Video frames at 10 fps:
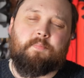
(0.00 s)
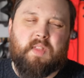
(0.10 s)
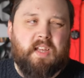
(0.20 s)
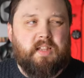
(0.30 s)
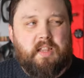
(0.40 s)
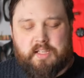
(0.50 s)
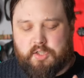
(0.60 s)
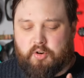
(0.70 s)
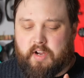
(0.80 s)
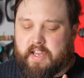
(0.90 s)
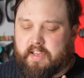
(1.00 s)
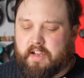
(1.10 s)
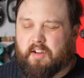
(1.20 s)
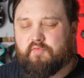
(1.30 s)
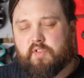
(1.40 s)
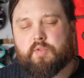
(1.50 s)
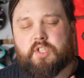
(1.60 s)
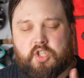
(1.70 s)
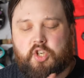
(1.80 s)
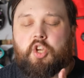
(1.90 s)
There's not a real
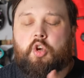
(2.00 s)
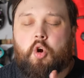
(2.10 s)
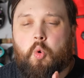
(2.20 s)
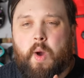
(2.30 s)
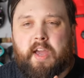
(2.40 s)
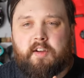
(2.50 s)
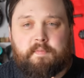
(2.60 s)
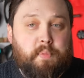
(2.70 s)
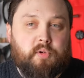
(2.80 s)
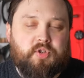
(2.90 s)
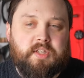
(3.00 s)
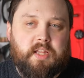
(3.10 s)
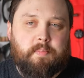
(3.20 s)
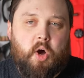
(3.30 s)
secure way of bolting them